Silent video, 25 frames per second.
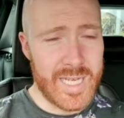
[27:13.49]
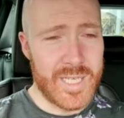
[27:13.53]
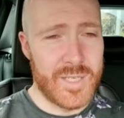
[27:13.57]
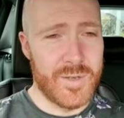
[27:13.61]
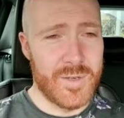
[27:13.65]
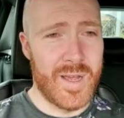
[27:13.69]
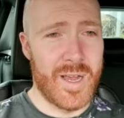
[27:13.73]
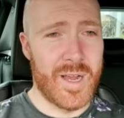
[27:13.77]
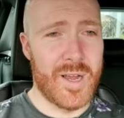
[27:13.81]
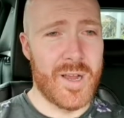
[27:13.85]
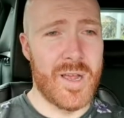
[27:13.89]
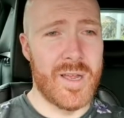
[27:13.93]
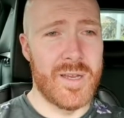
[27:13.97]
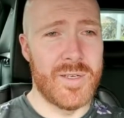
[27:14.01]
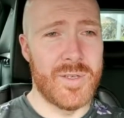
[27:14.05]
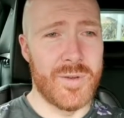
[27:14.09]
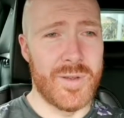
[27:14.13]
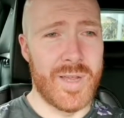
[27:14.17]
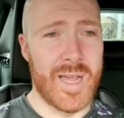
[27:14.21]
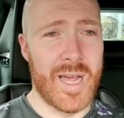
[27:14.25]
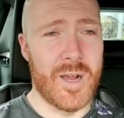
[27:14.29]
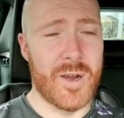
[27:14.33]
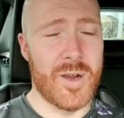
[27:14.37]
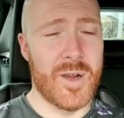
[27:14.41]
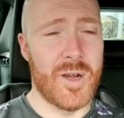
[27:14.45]
doing
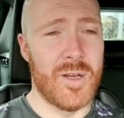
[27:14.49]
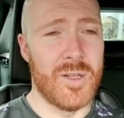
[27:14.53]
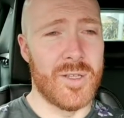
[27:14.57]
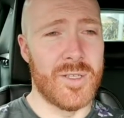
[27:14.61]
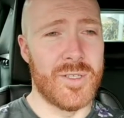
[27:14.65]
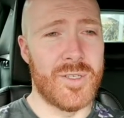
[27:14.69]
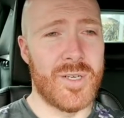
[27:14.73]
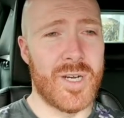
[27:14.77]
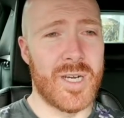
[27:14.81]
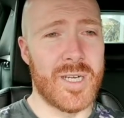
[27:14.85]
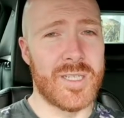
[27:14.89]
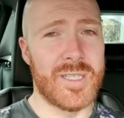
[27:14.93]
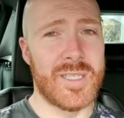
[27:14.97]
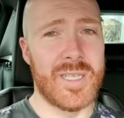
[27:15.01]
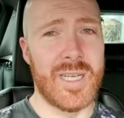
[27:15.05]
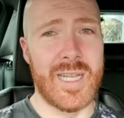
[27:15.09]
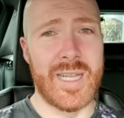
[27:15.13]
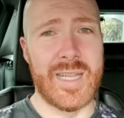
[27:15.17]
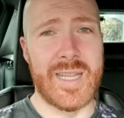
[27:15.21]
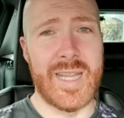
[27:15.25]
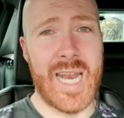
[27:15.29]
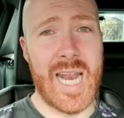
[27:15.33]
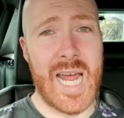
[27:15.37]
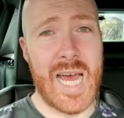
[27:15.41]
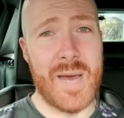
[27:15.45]
alcohol and drugs to
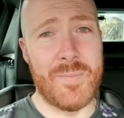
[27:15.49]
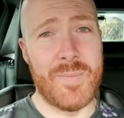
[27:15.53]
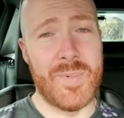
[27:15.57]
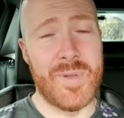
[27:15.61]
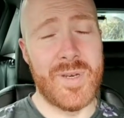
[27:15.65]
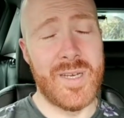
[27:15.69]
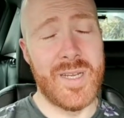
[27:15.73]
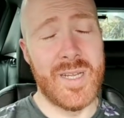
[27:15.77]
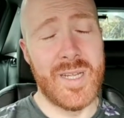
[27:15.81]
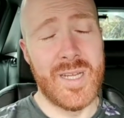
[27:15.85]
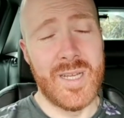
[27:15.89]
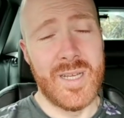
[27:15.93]
let that happen.